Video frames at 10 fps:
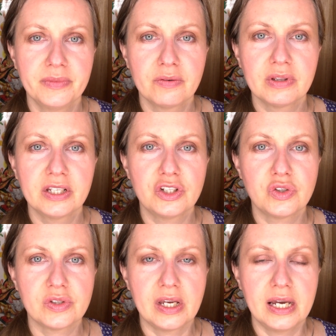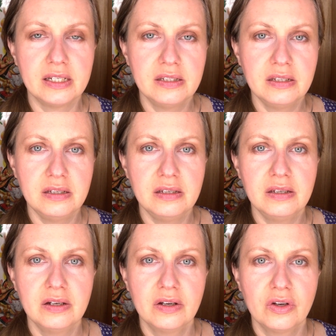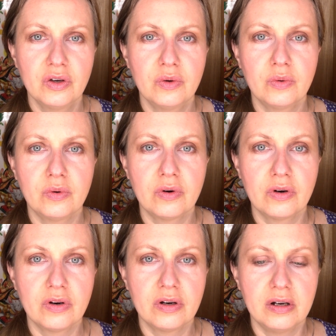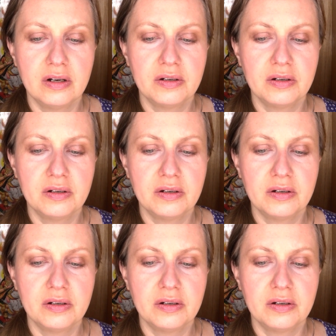related to, say, IT or